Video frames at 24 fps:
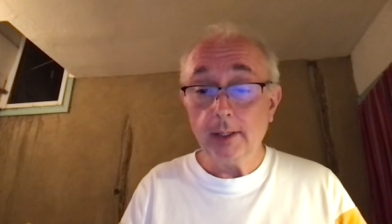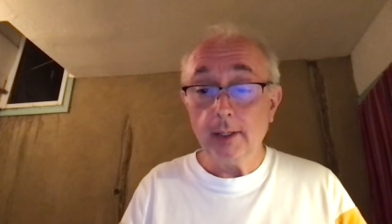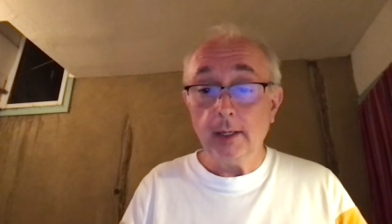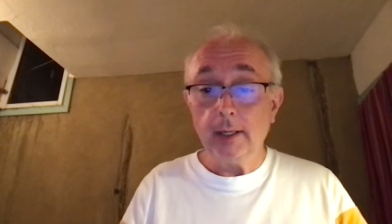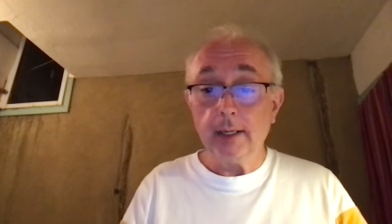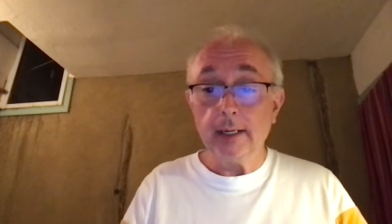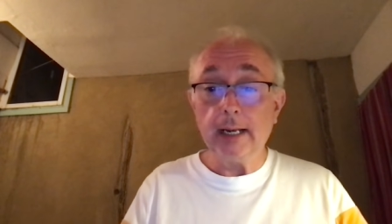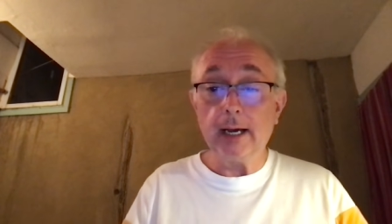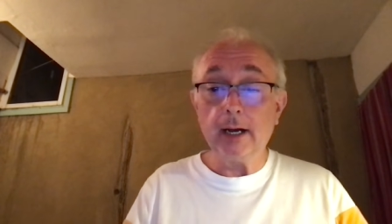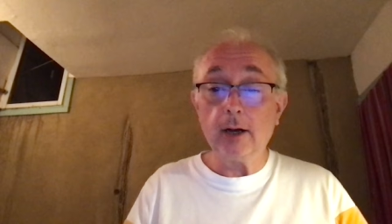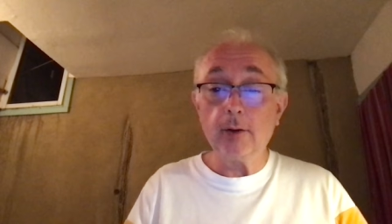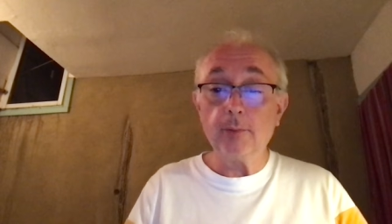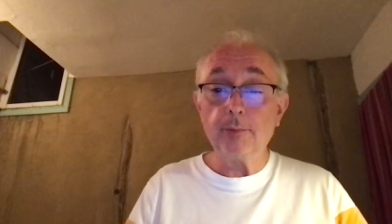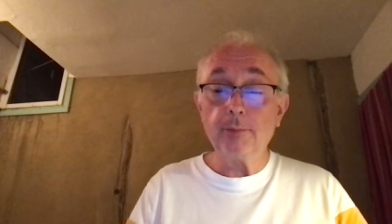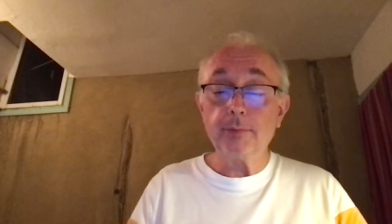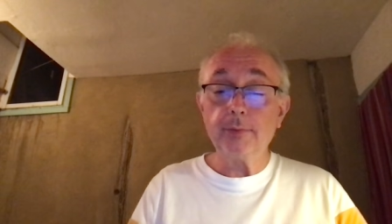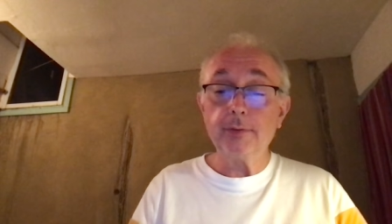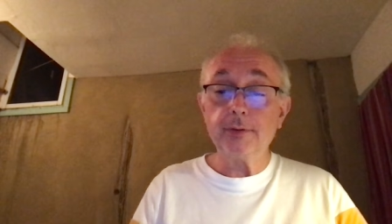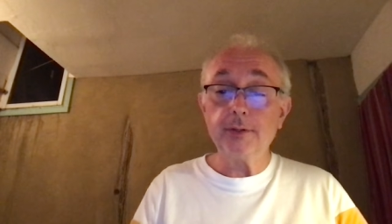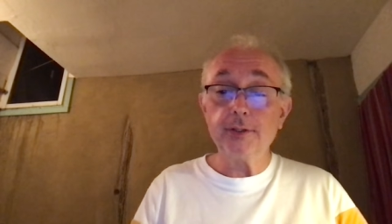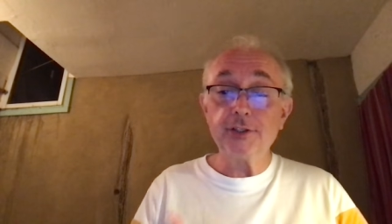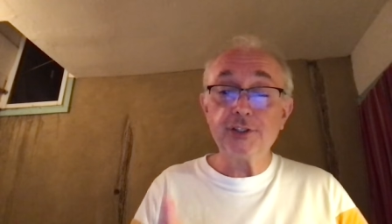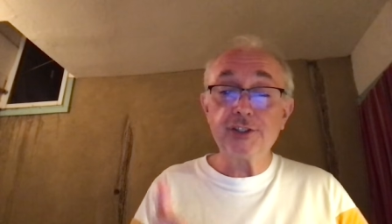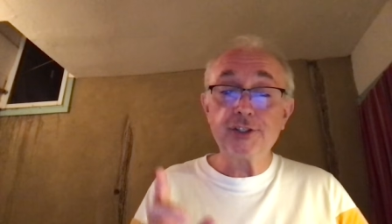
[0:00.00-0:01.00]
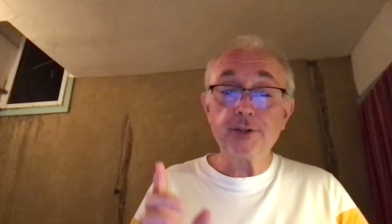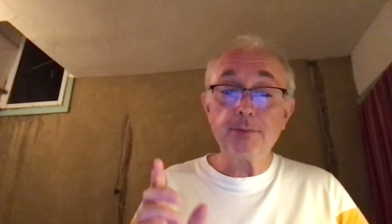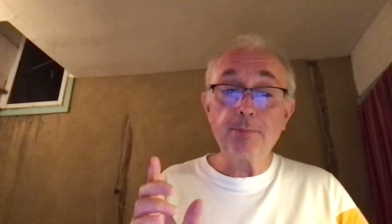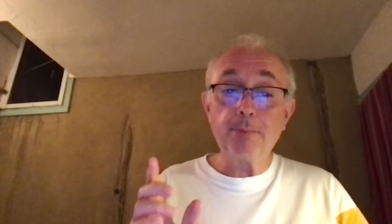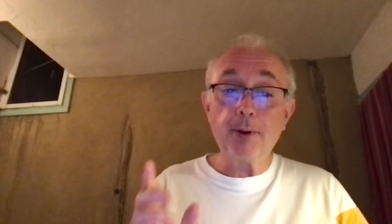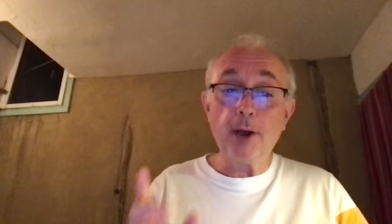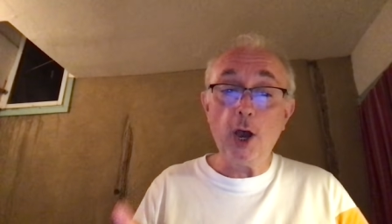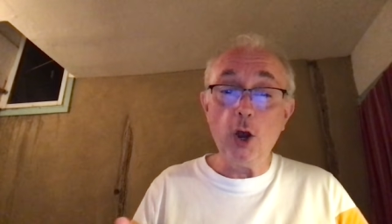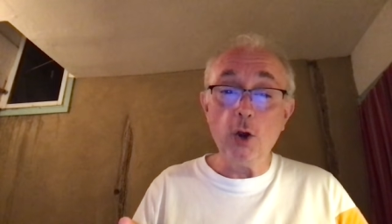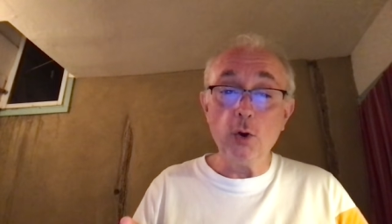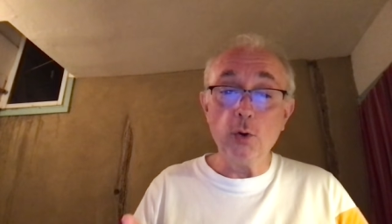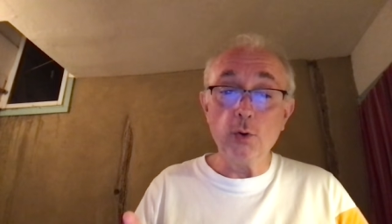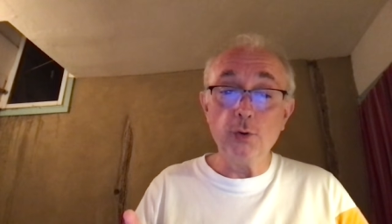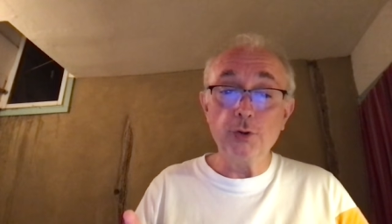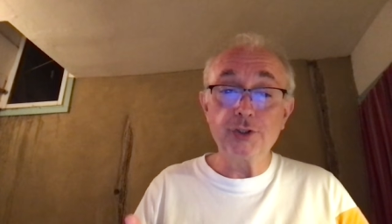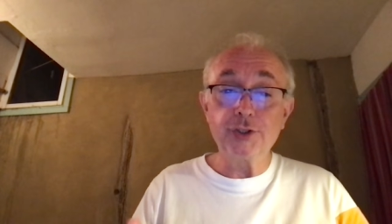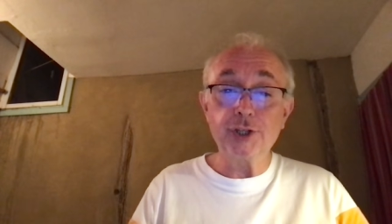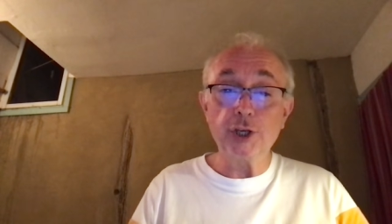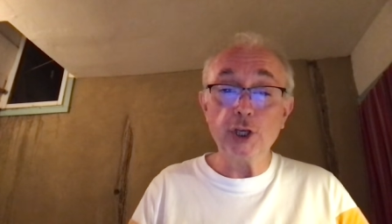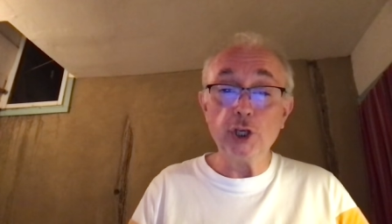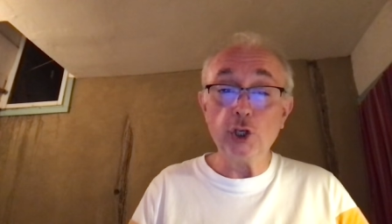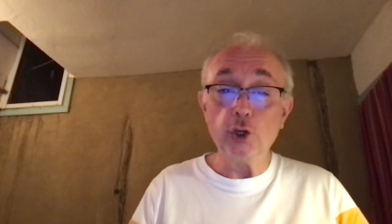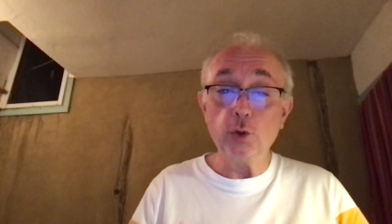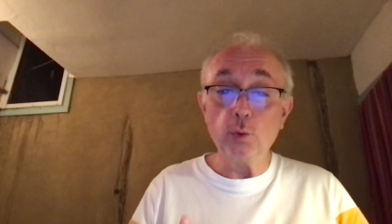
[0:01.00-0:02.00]
Now, Suppose
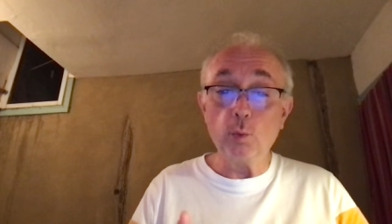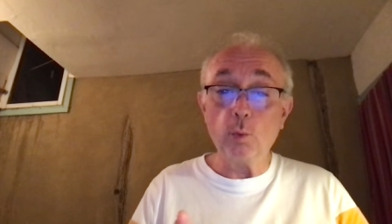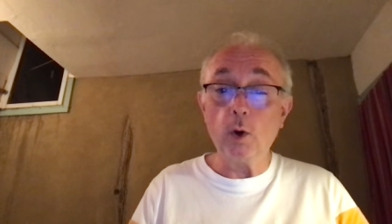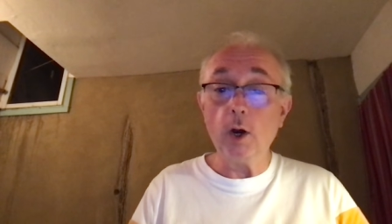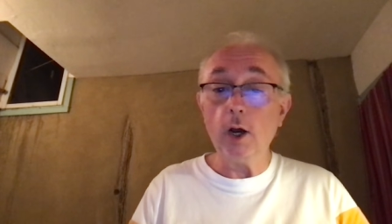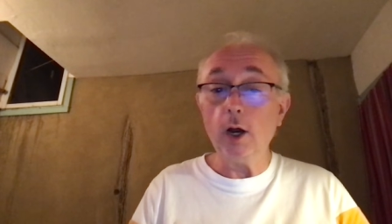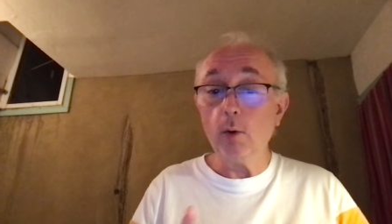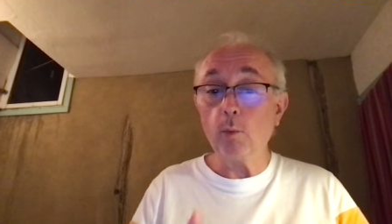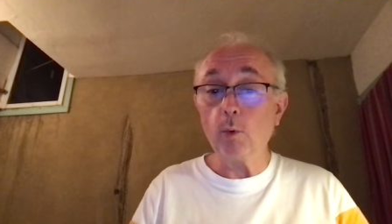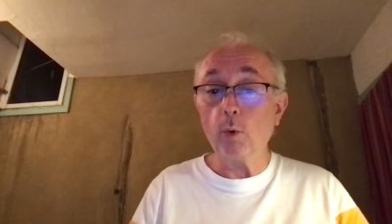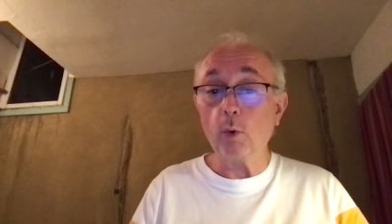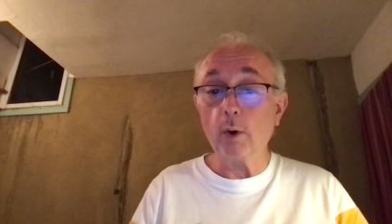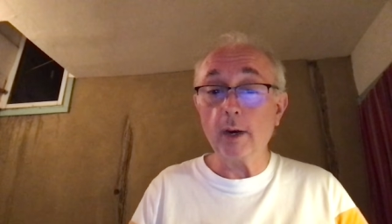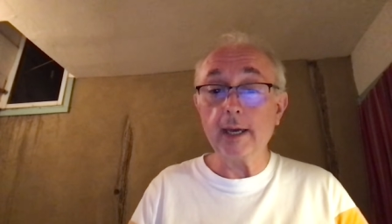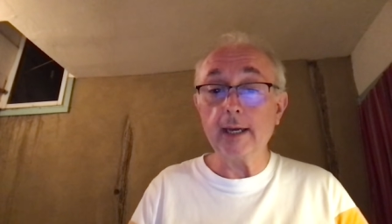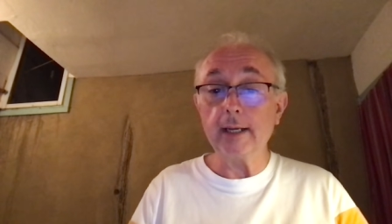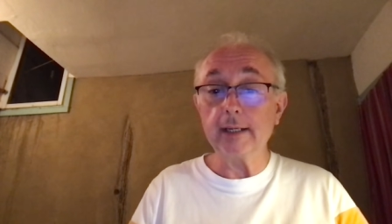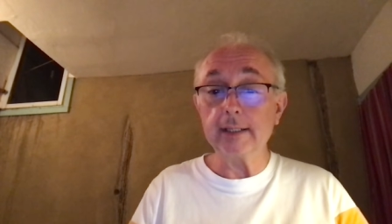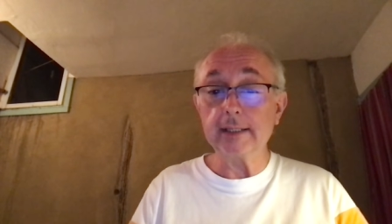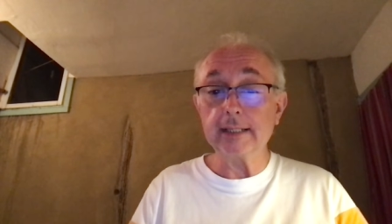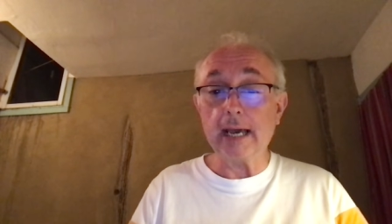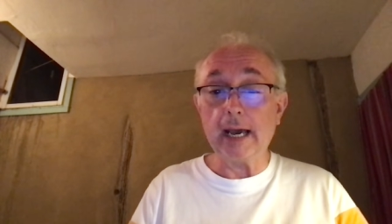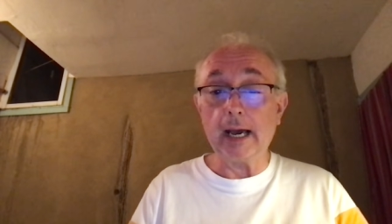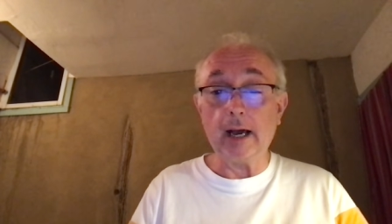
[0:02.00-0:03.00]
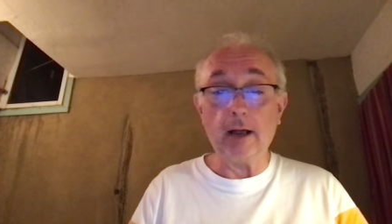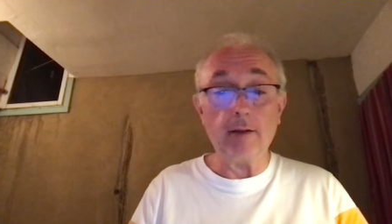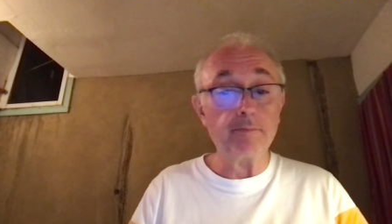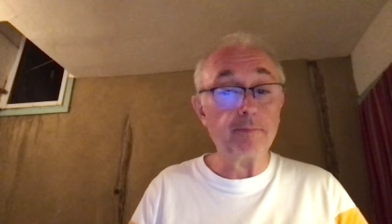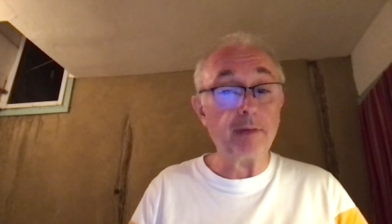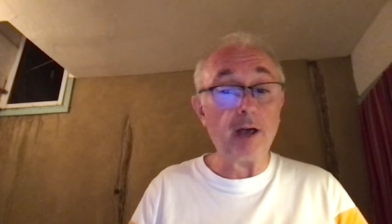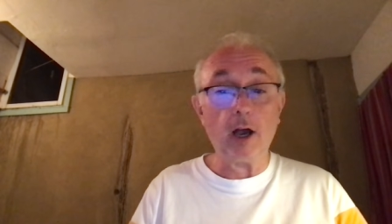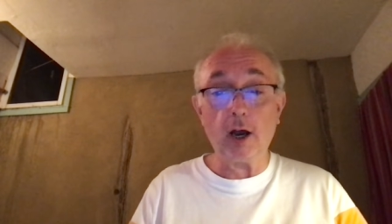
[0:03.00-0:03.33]
that you were walking down the